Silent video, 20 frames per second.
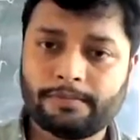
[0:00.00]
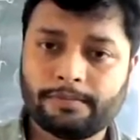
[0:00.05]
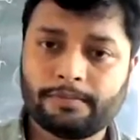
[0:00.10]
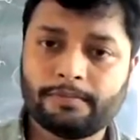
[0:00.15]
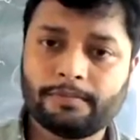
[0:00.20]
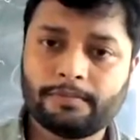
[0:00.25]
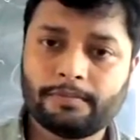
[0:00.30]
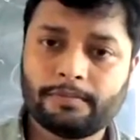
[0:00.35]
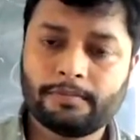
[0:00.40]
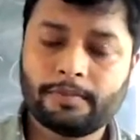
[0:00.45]

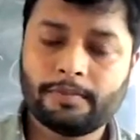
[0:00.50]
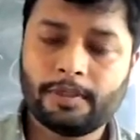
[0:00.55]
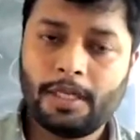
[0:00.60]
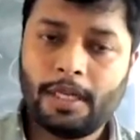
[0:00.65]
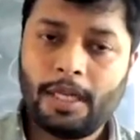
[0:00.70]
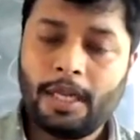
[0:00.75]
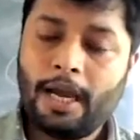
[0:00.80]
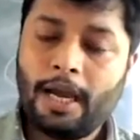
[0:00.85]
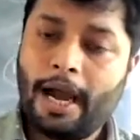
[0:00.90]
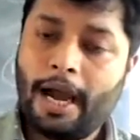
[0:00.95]

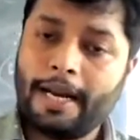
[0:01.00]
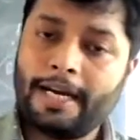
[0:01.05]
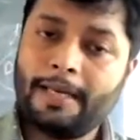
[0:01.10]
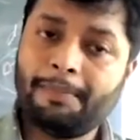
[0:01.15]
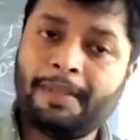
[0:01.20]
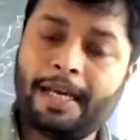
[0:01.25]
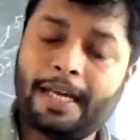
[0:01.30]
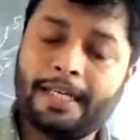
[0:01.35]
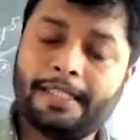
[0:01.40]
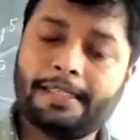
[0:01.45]
And
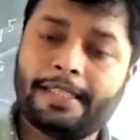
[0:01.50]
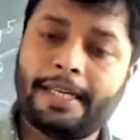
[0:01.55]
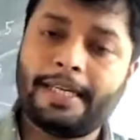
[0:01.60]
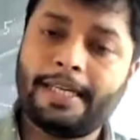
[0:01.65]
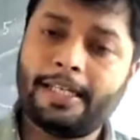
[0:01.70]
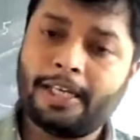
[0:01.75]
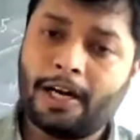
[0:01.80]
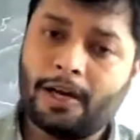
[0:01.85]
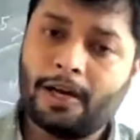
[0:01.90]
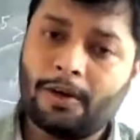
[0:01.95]
if there is
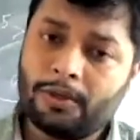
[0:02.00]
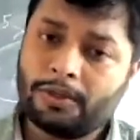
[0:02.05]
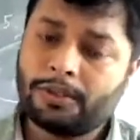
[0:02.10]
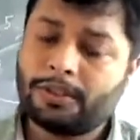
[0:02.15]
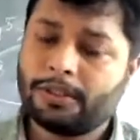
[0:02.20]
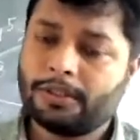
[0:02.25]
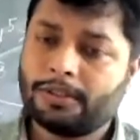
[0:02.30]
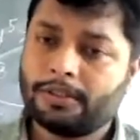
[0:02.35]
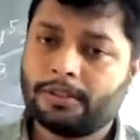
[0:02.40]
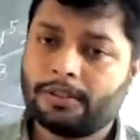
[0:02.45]
any
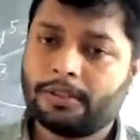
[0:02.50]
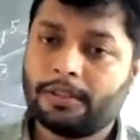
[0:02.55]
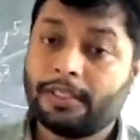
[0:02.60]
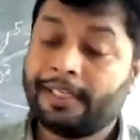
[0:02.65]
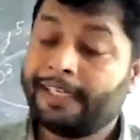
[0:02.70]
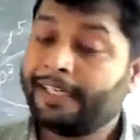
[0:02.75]
doubt